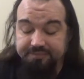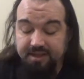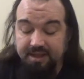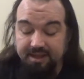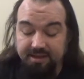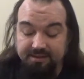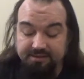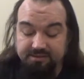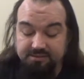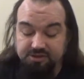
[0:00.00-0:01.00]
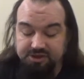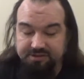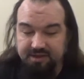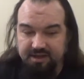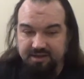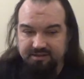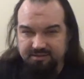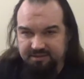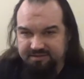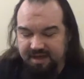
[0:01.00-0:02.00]
and she's kind of
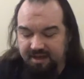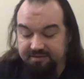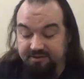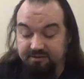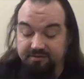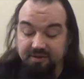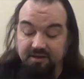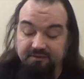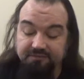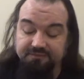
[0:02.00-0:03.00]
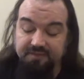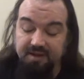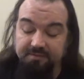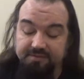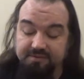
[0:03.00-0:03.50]
disguising herself so